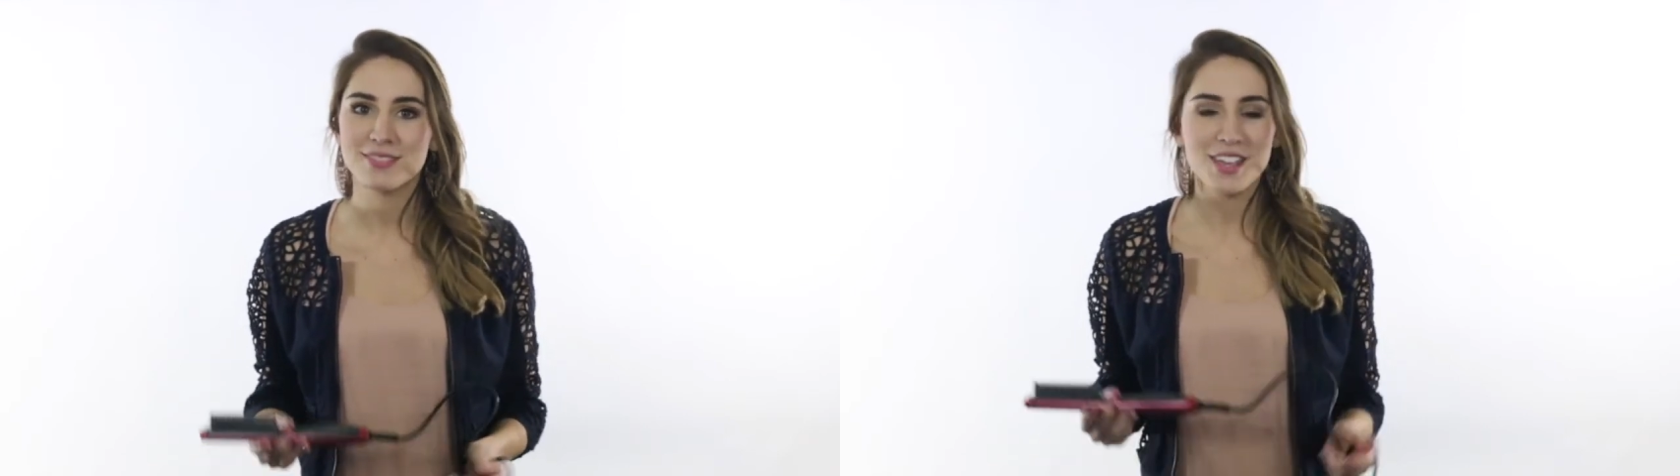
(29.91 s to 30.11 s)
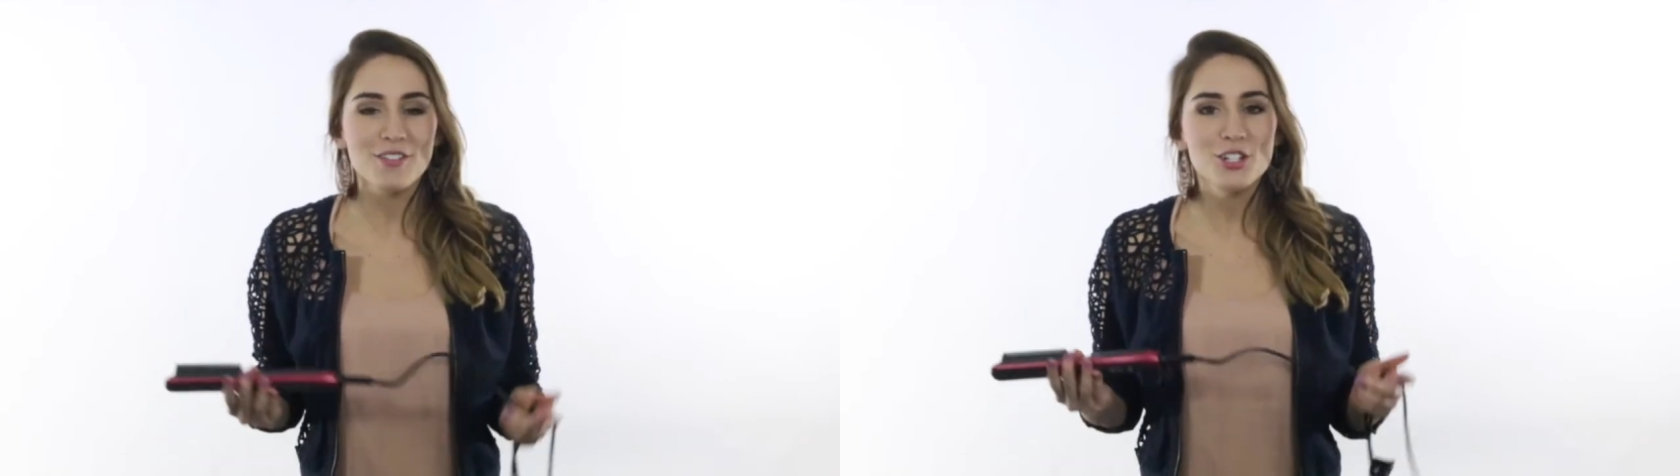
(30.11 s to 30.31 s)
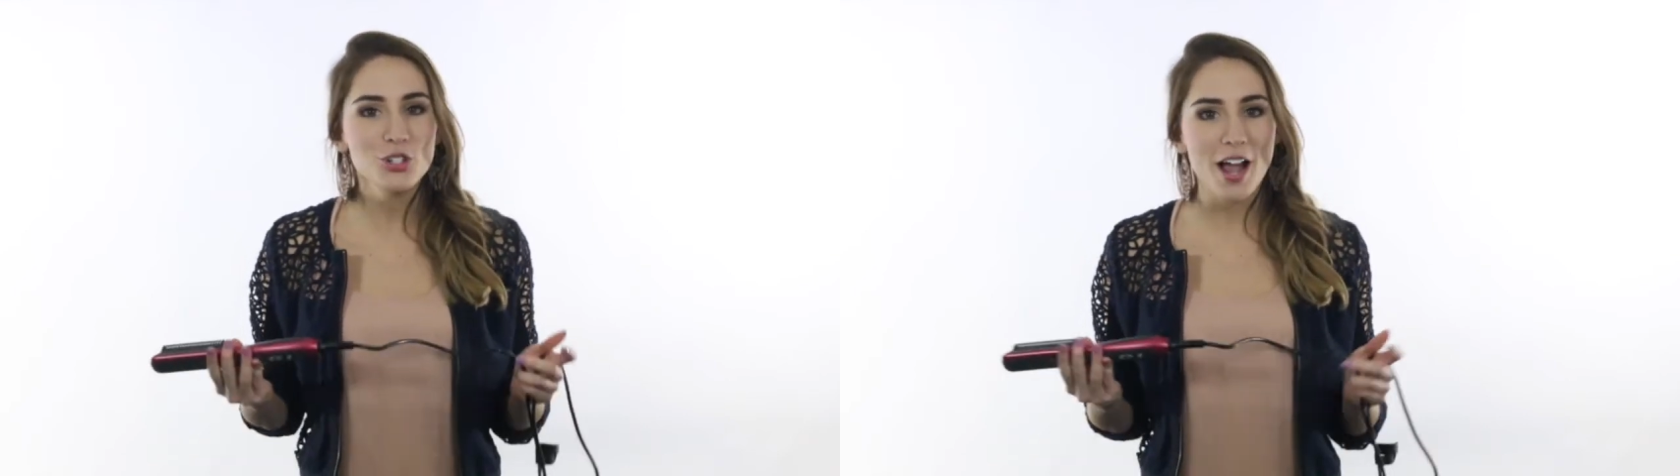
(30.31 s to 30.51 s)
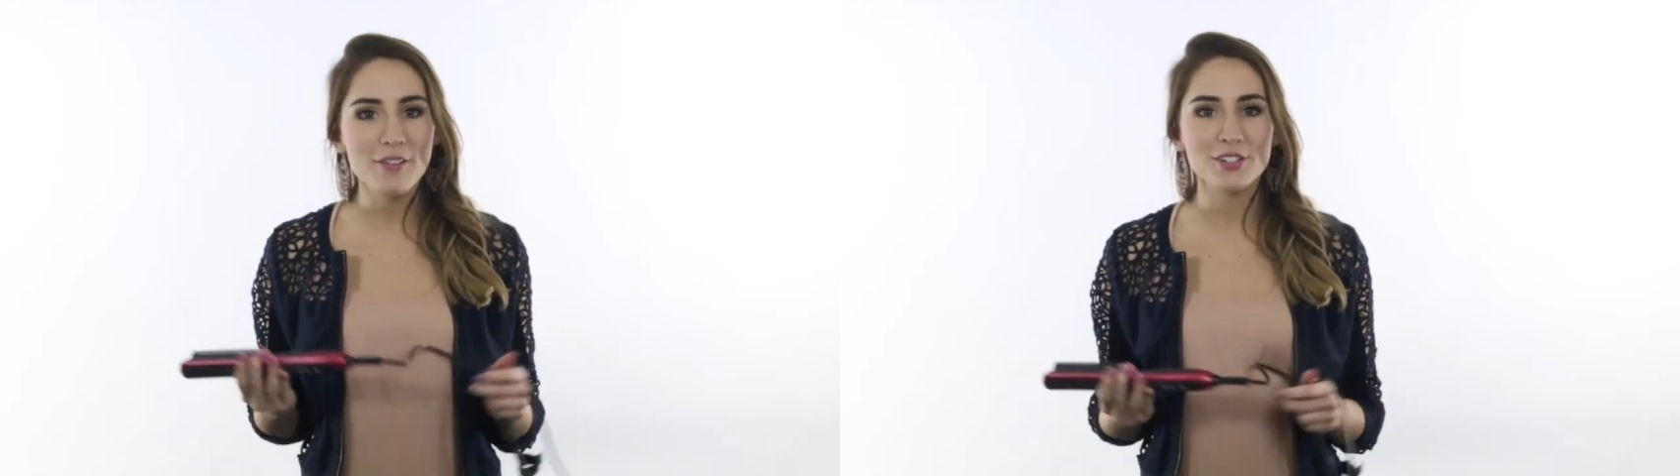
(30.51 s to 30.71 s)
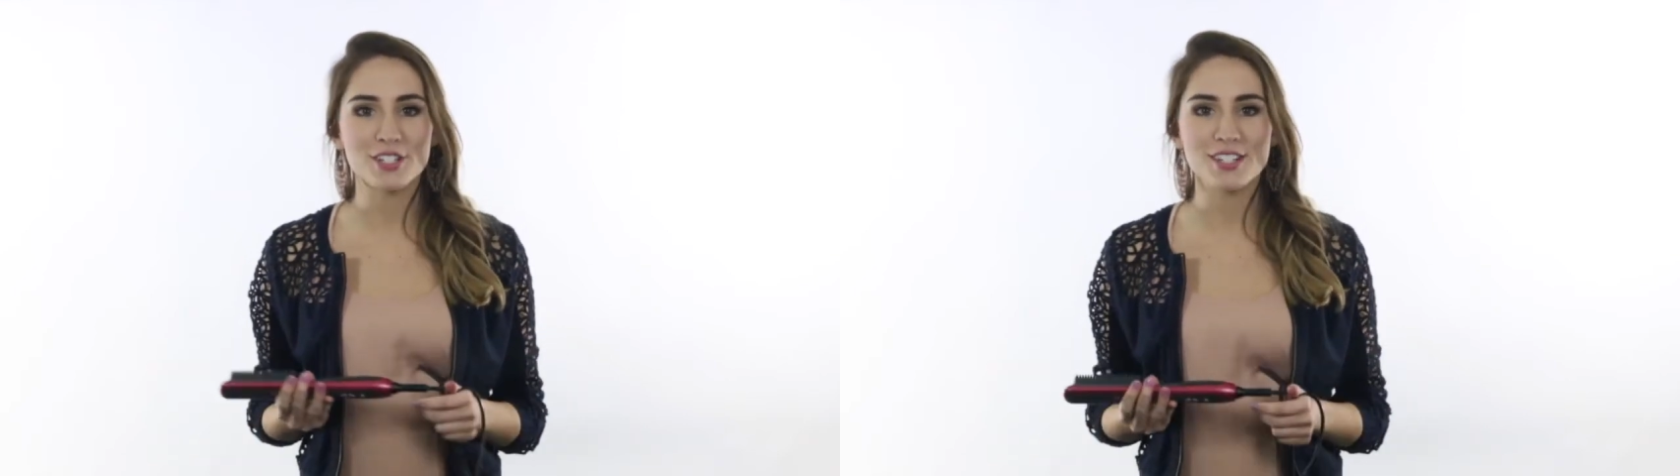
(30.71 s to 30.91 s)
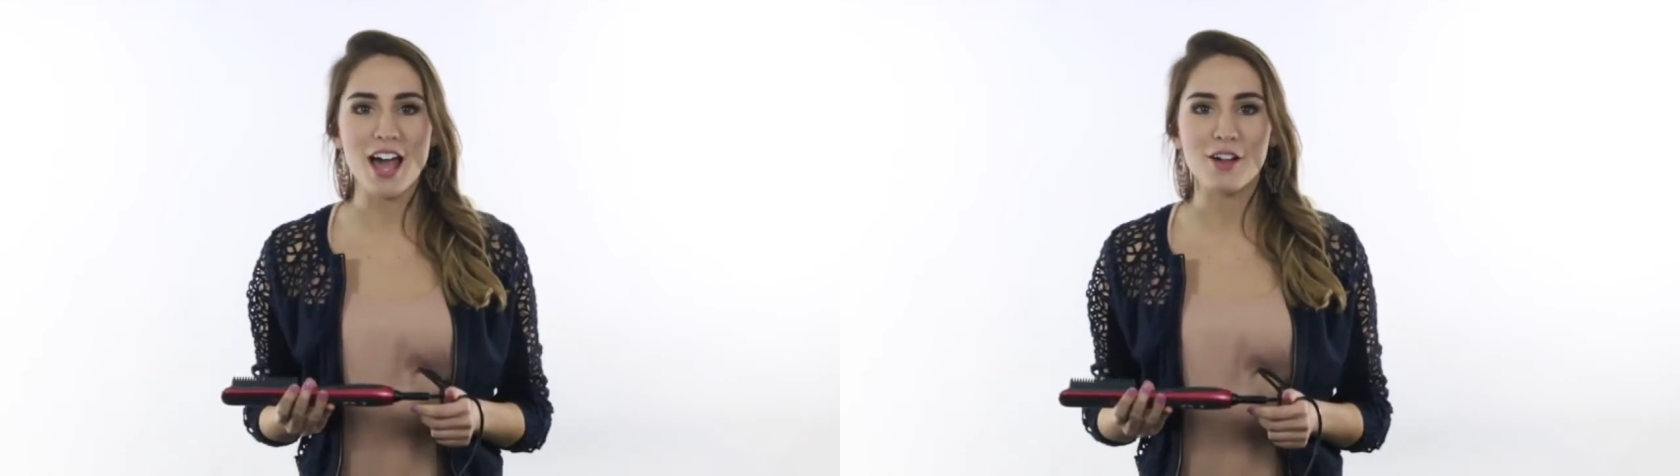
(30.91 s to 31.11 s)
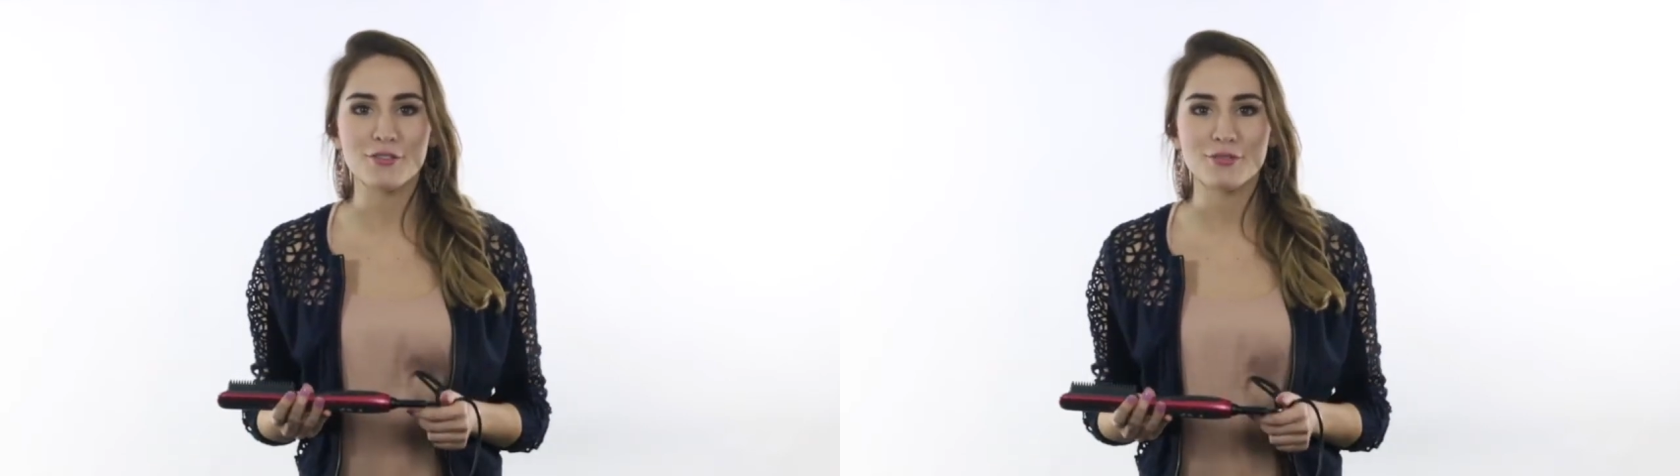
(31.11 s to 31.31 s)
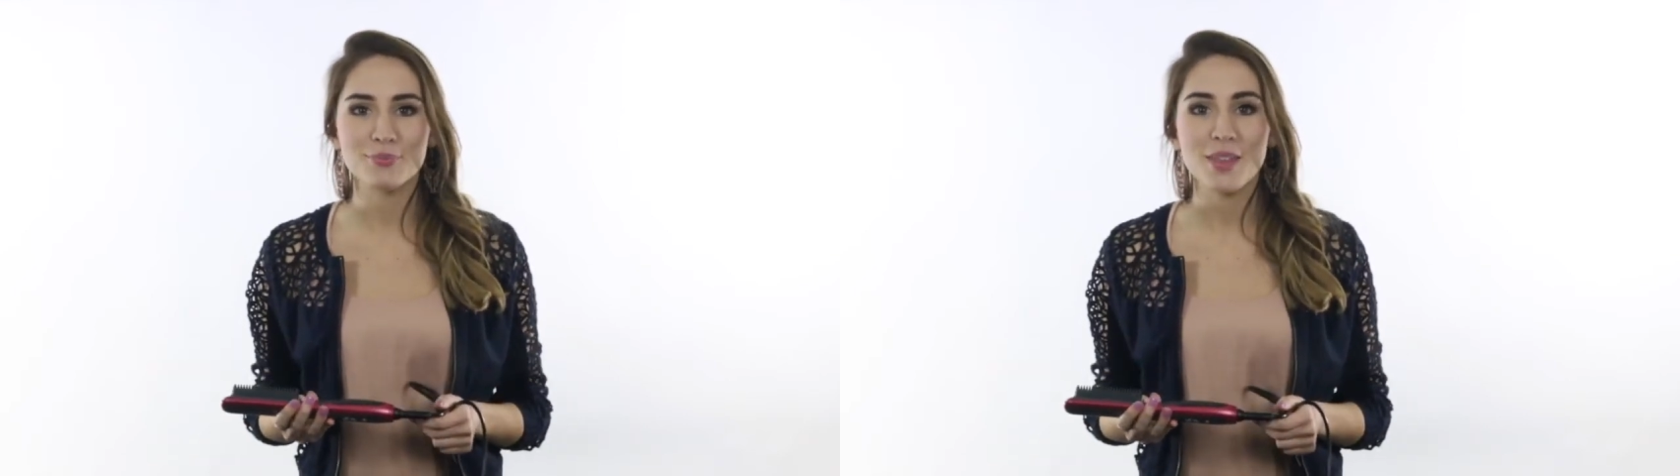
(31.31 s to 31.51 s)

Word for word: Give it a try for yourself.